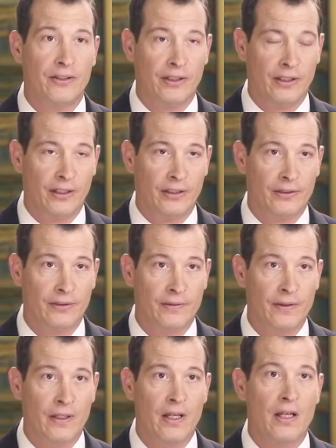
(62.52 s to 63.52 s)
serious.
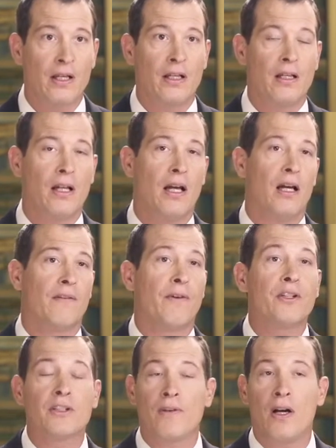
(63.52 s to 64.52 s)

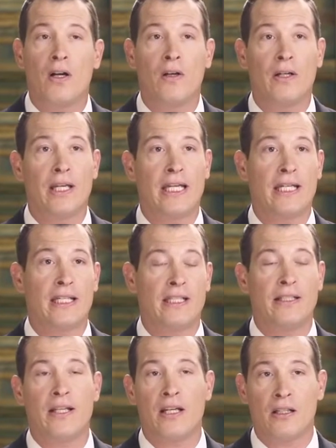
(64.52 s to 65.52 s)
First of all, it can
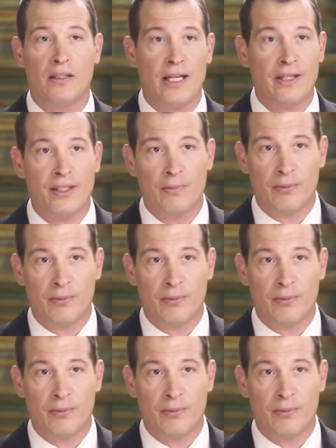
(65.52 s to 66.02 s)
entail lengthy